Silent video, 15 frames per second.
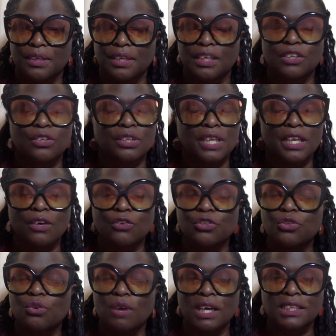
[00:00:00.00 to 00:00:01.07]
You
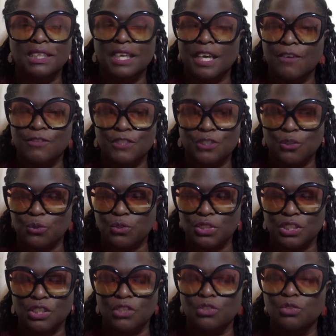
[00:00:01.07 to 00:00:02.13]
don't have to have sickle
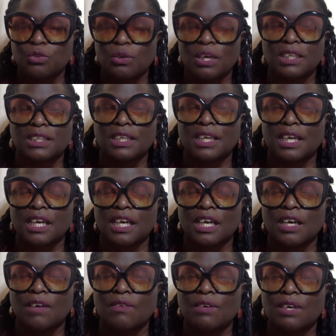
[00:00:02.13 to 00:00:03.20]
cell. You don't have to
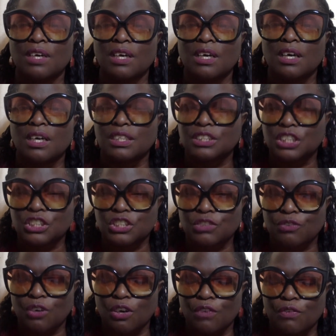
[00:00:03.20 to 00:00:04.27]
have congestive
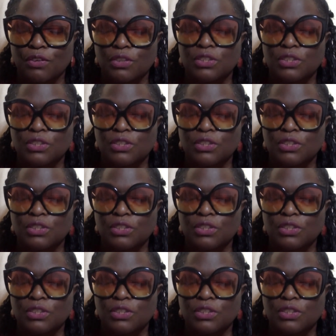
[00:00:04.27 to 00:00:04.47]
heart failure.